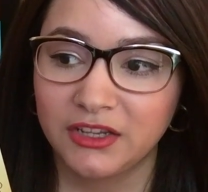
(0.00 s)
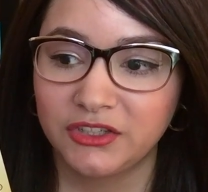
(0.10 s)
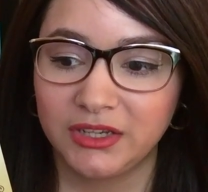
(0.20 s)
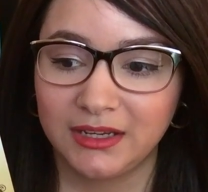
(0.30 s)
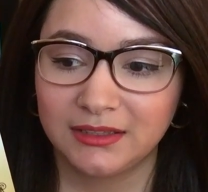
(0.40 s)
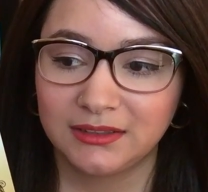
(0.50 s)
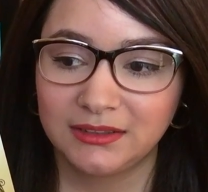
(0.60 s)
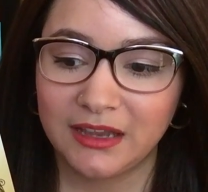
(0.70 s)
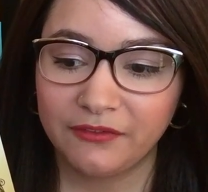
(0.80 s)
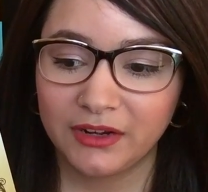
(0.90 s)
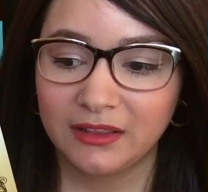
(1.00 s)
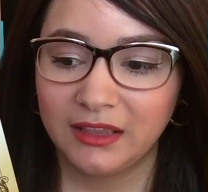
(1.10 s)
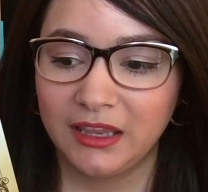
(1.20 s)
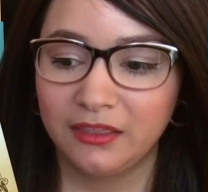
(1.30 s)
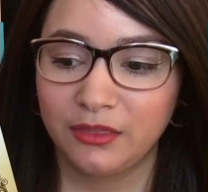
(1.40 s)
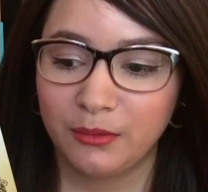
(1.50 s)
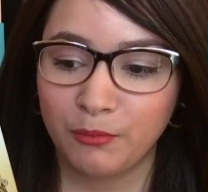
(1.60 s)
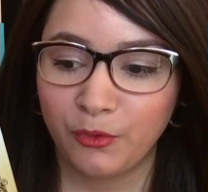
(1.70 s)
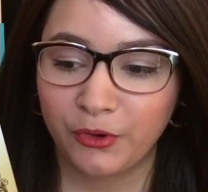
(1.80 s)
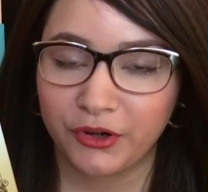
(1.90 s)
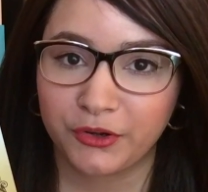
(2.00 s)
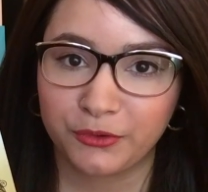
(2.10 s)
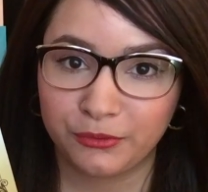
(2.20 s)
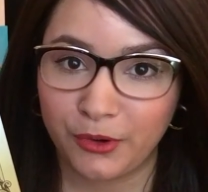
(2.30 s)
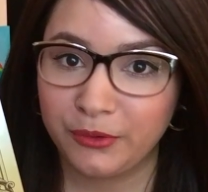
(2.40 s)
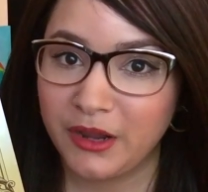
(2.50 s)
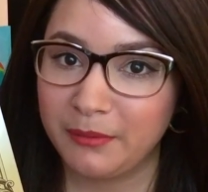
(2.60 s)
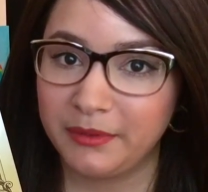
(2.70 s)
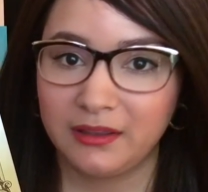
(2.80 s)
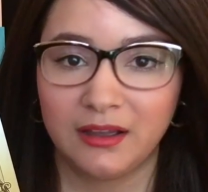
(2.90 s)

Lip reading: She's definitely the more grown-up